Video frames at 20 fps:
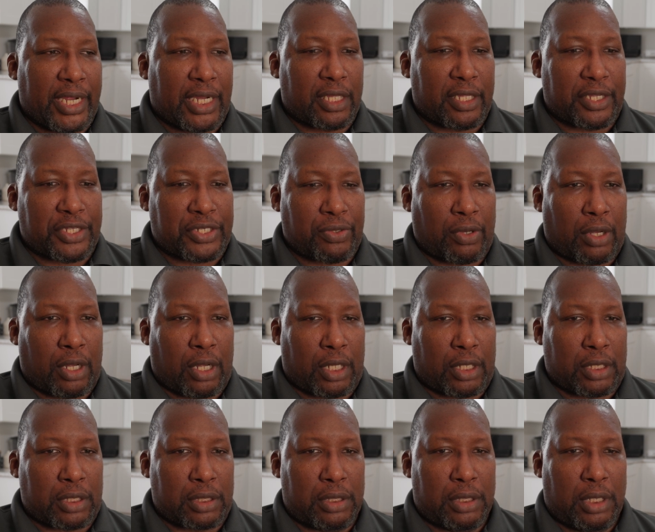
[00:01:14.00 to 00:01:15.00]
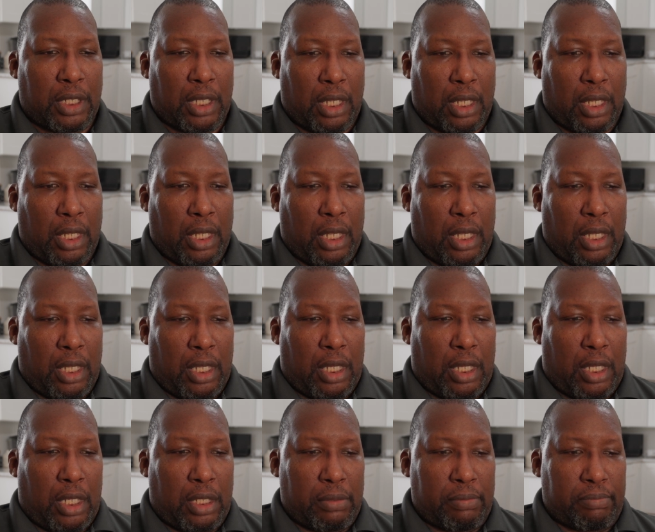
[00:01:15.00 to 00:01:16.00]
cholesterol
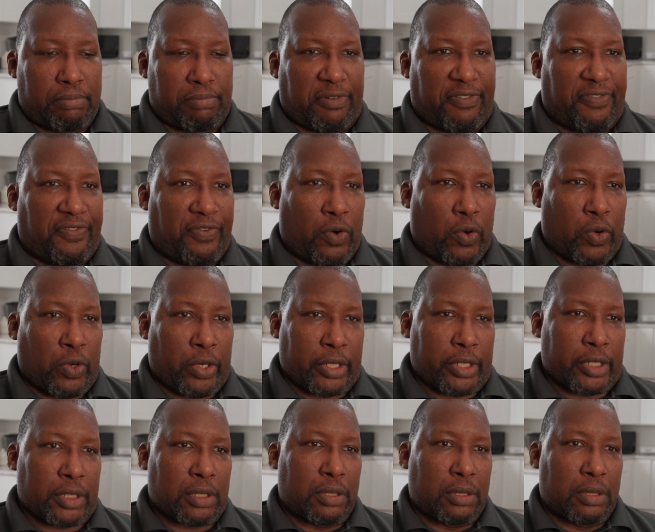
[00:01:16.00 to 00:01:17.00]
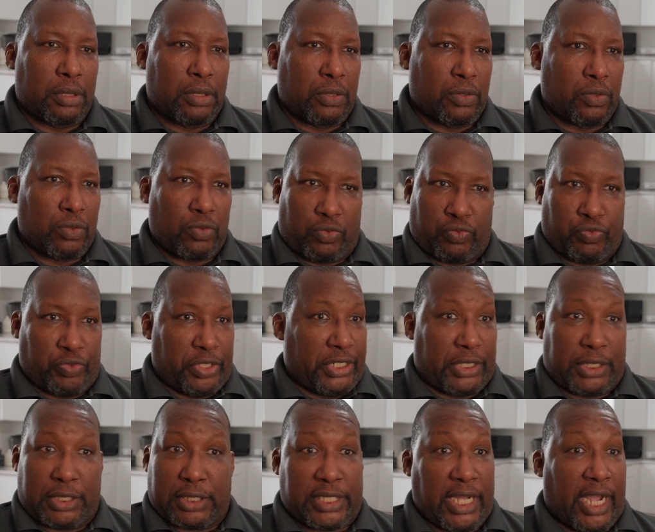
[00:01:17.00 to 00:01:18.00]
before
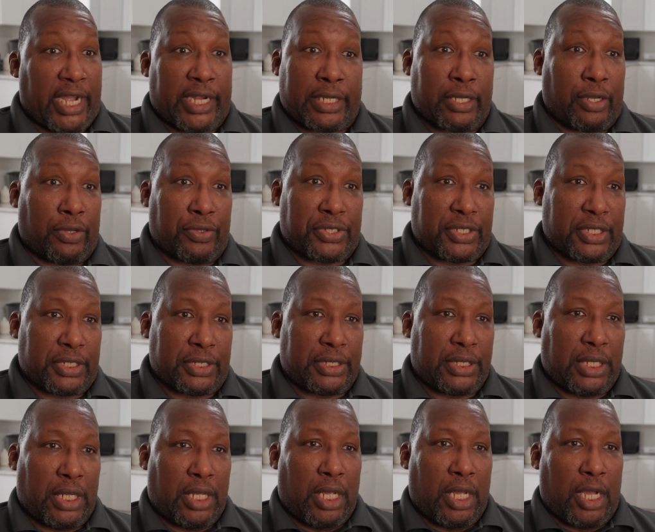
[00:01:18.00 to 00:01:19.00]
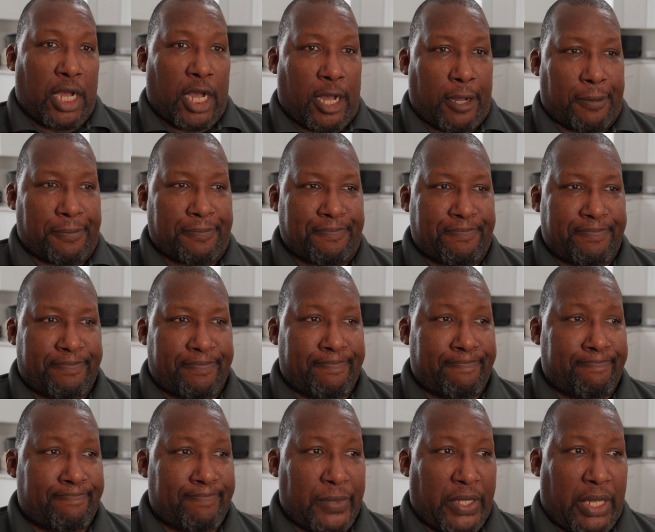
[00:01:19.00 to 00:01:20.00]
Reece's diagnosis. Um,
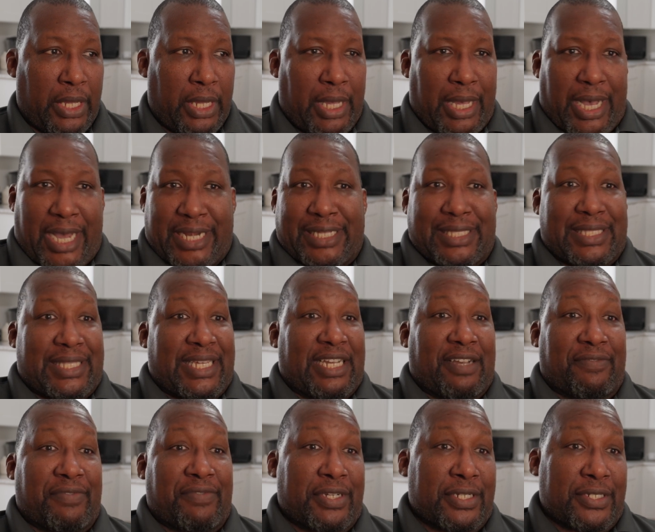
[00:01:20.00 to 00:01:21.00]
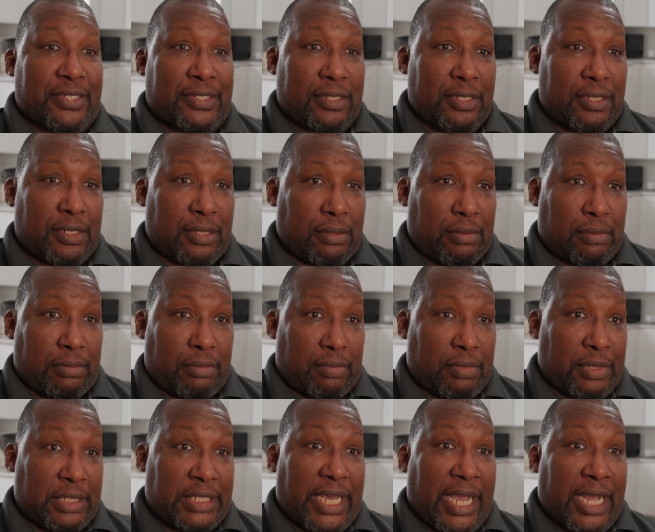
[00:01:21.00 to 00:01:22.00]
I didn't think of it as
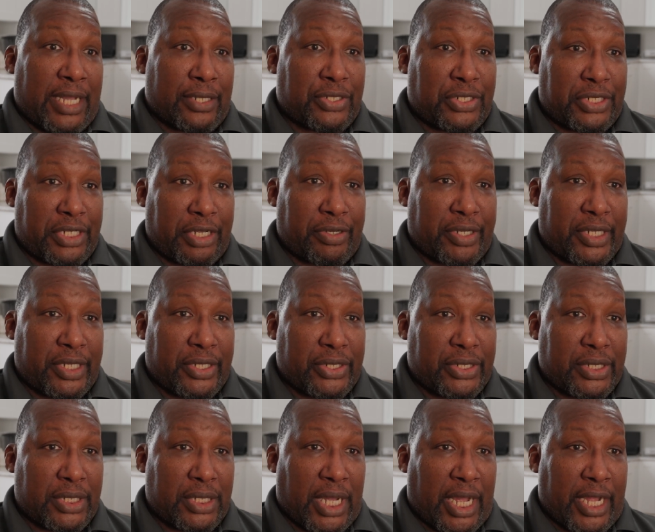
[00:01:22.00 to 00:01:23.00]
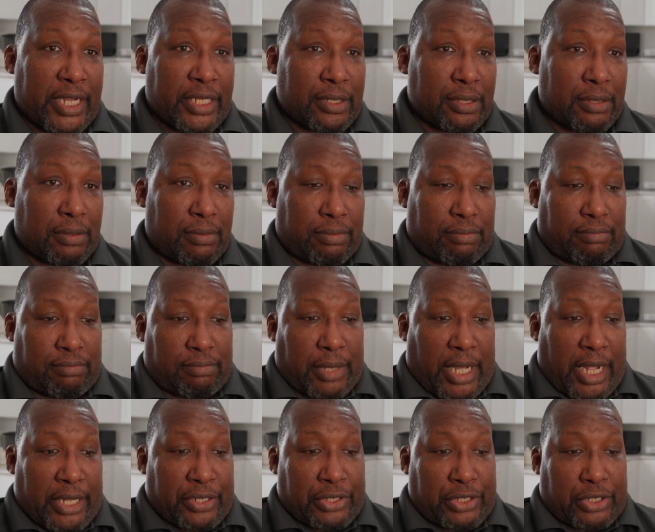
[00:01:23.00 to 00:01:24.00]
that serious. I
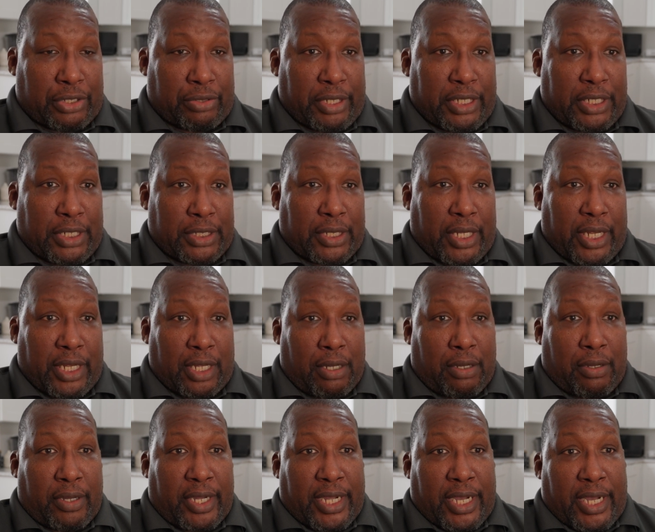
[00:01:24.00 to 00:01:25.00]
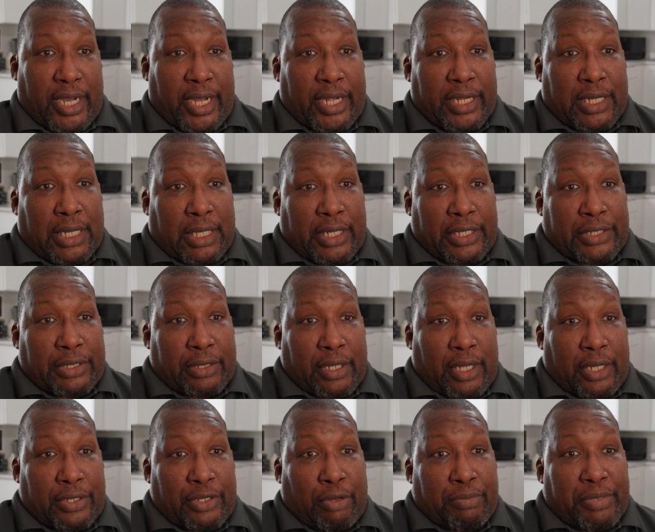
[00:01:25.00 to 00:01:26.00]
I just treat it as like, oh, I got high
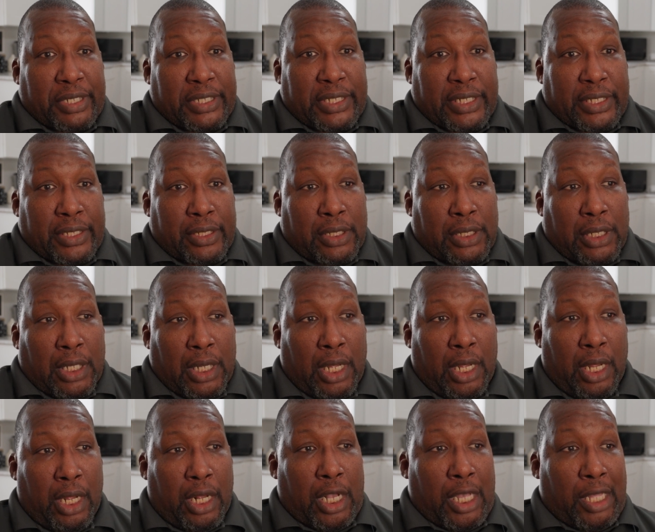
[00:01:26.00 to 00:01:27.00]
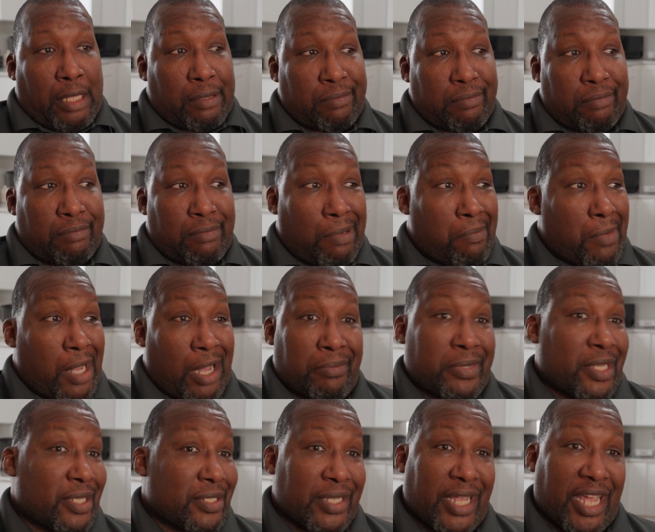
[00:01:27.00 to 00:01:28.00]
cholesterol, no big deal. Um, my mom
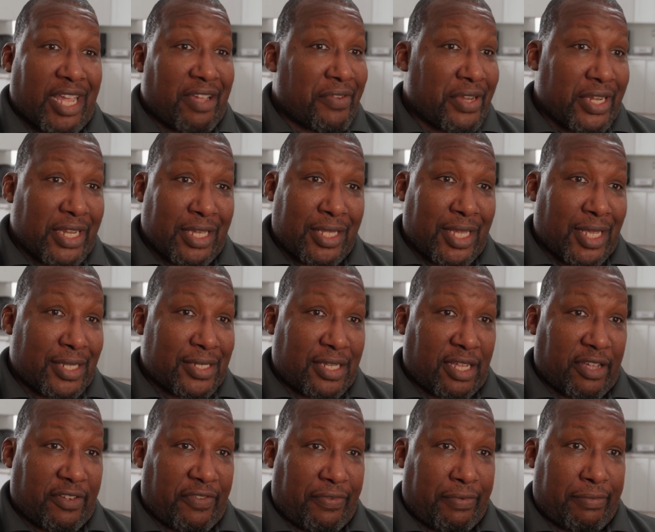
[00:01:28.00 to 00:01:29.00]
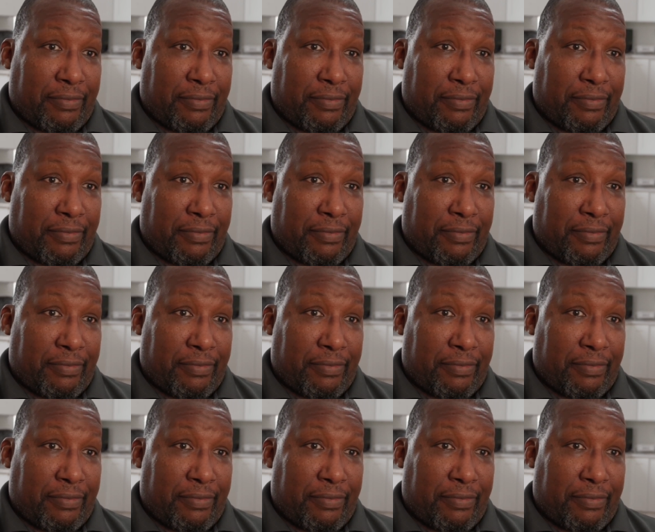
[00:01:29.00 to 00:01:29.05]
doesn't have any of that stuff.